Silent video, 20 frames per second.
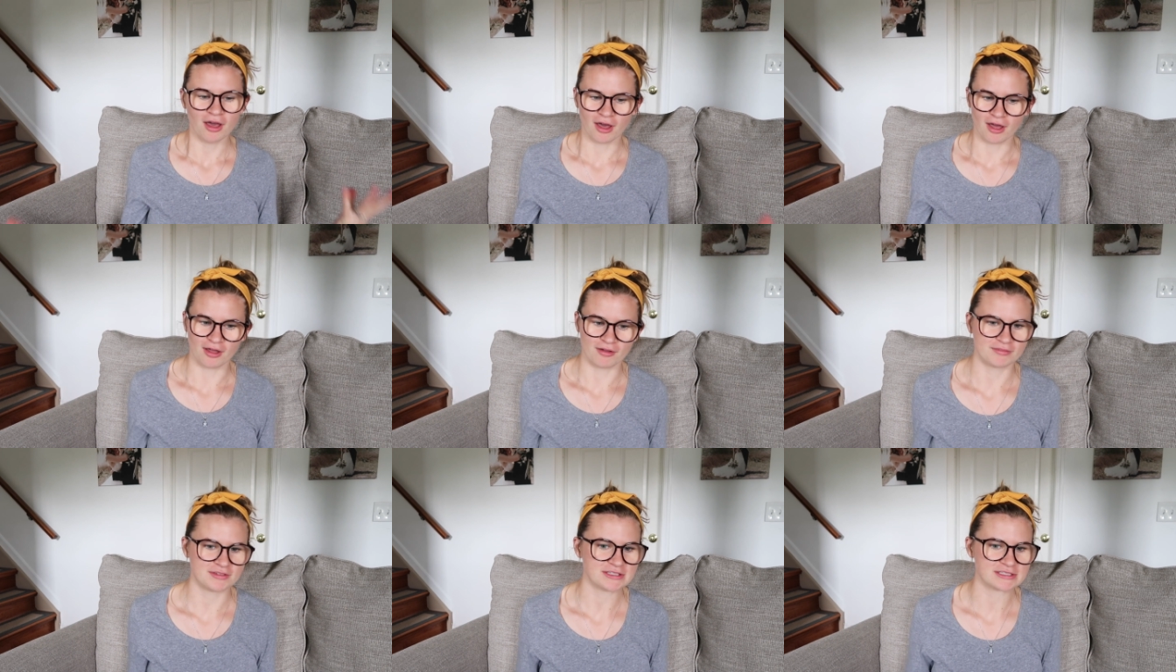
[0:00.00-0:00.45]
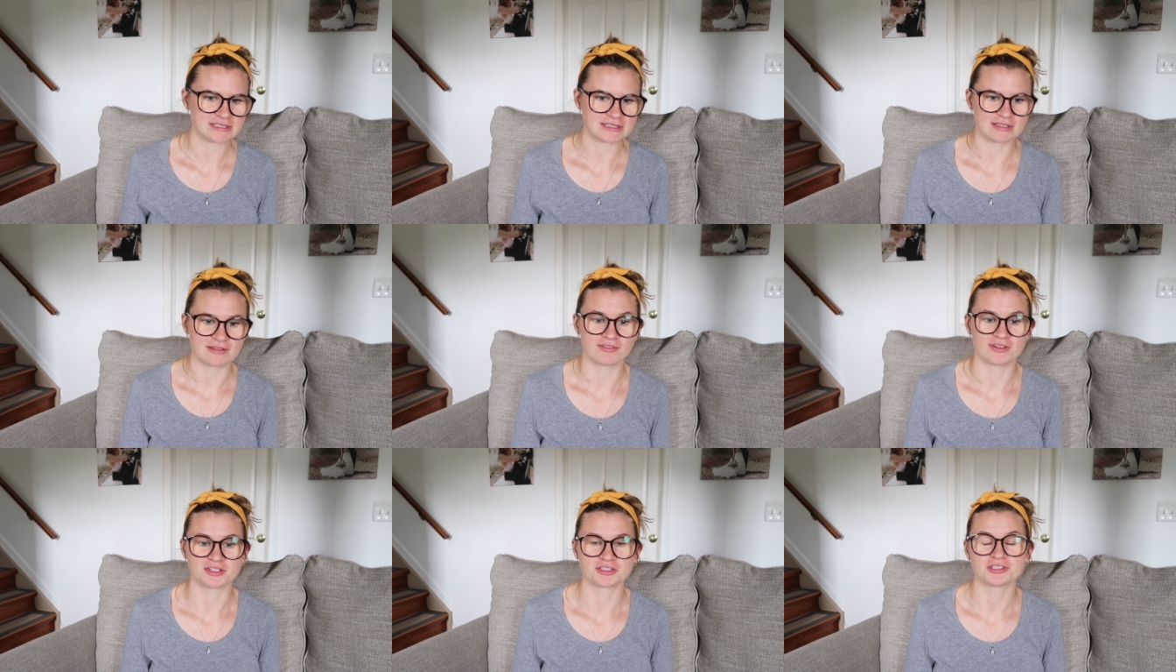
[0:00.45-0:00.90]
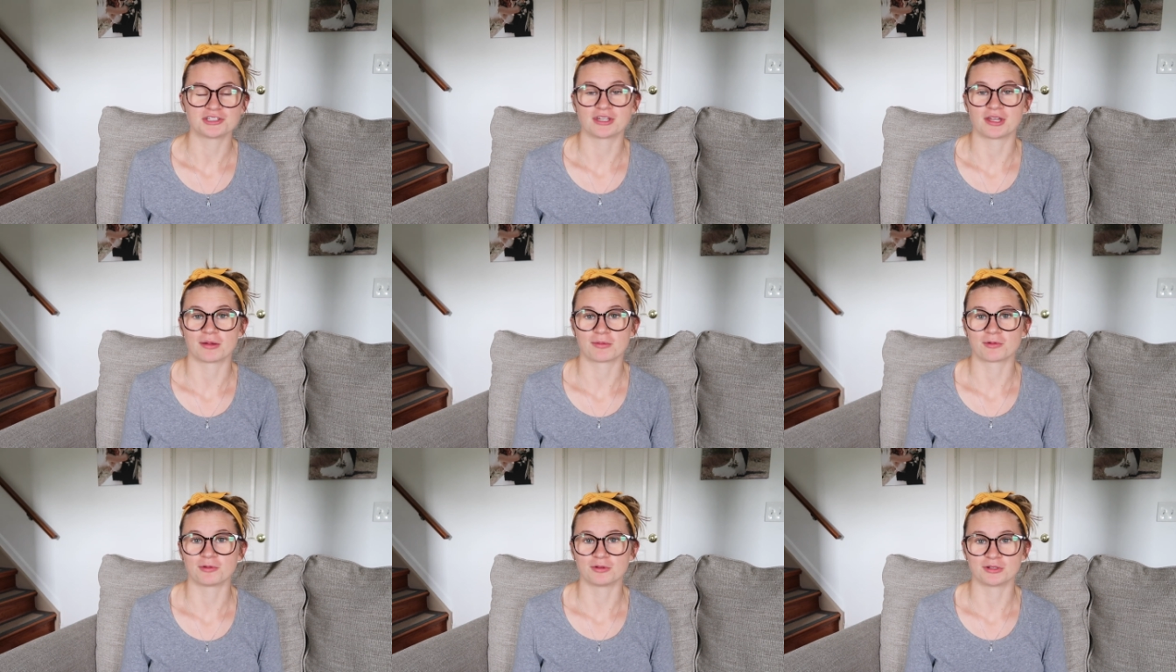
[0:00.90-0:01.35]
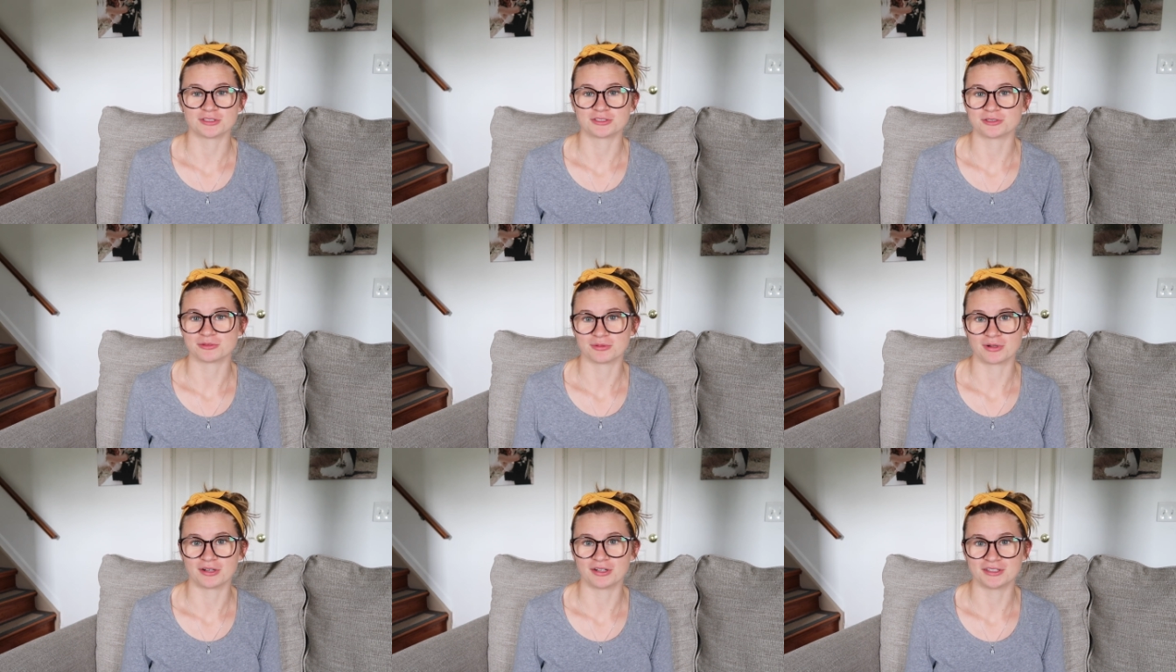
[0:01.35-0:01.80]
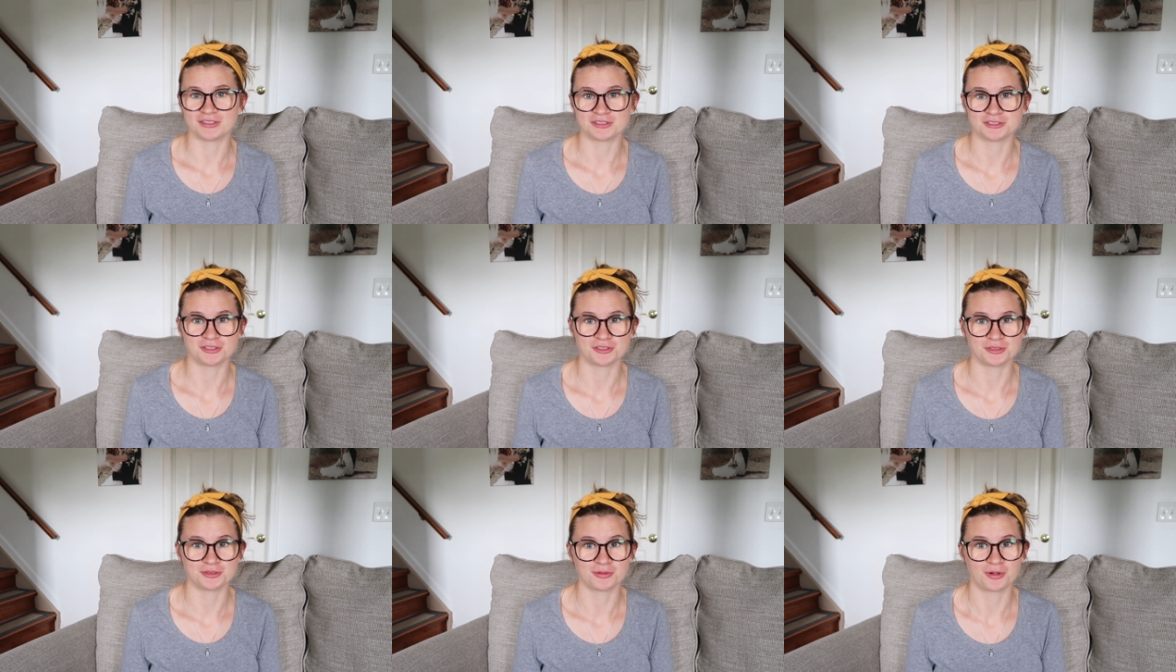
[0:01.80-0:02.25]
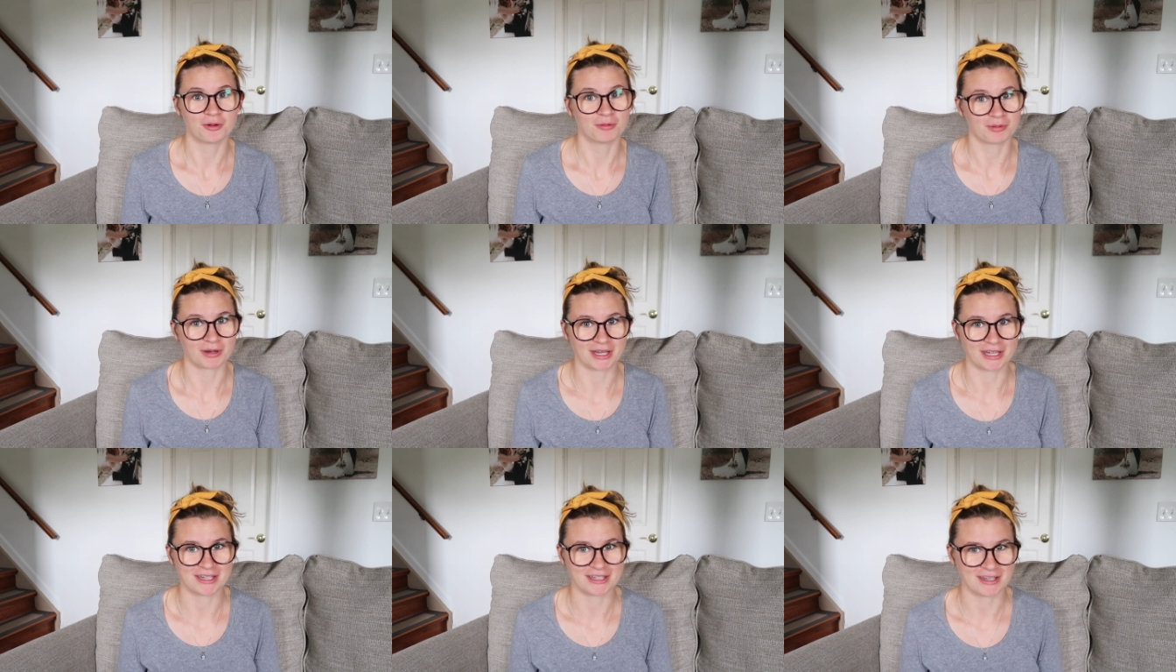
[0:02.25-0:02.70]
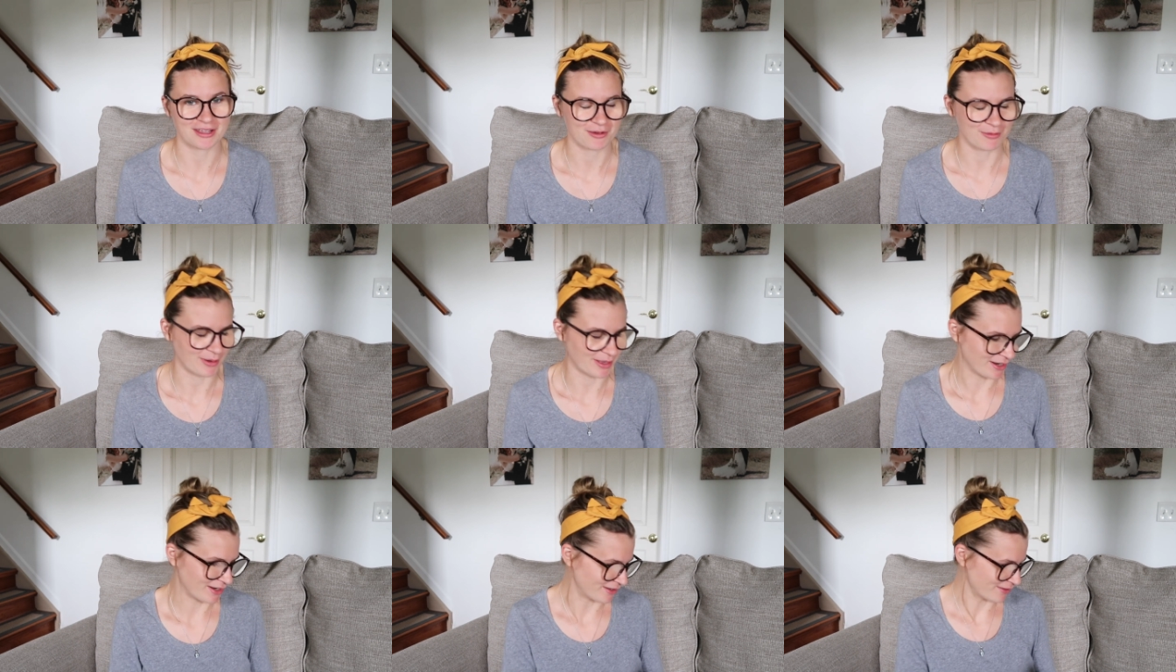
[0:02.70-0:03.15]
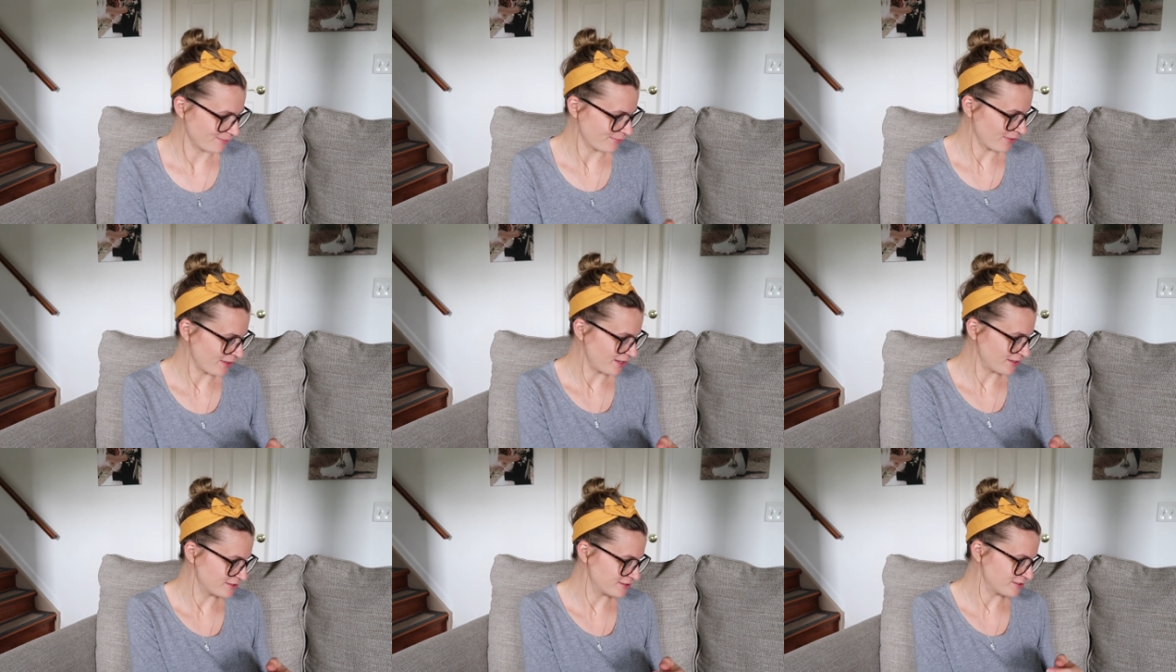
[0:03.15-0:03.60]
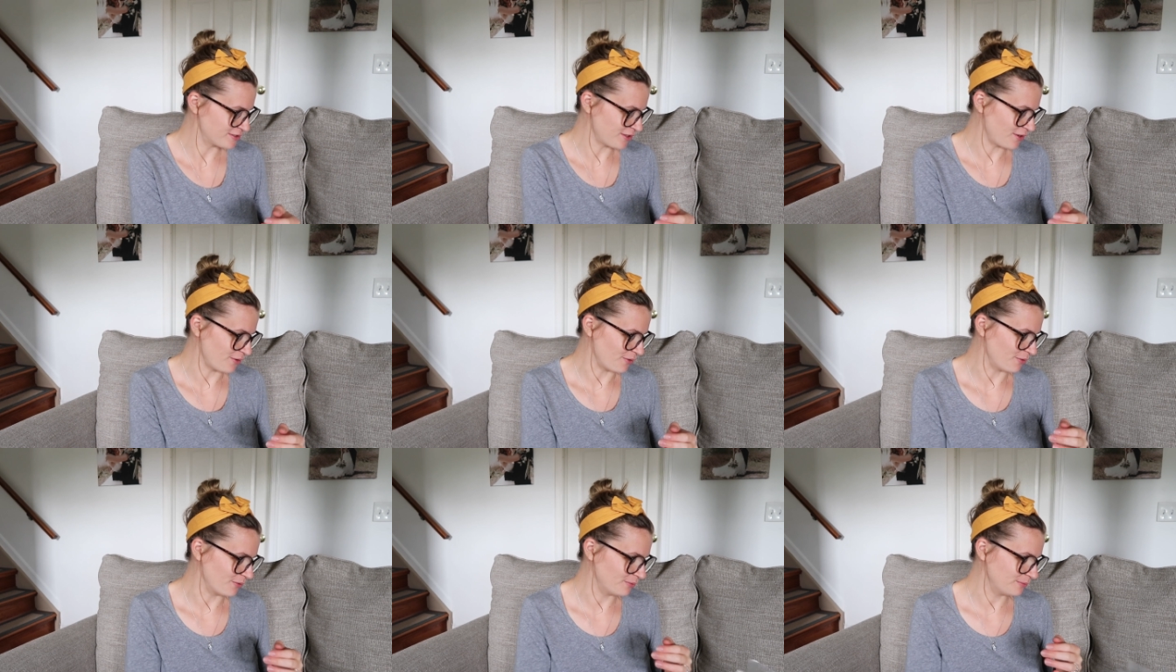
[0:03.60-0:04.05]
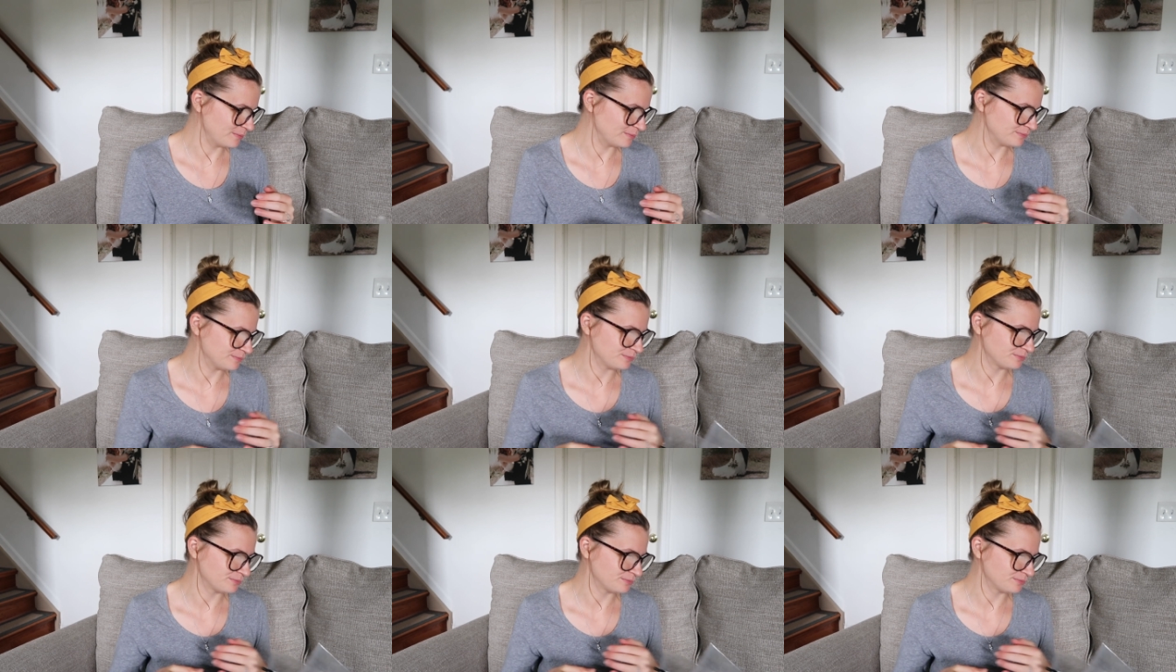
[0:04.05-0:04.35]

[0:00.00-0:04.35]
obviously eventually I'm going to run into a rainy day wedding. So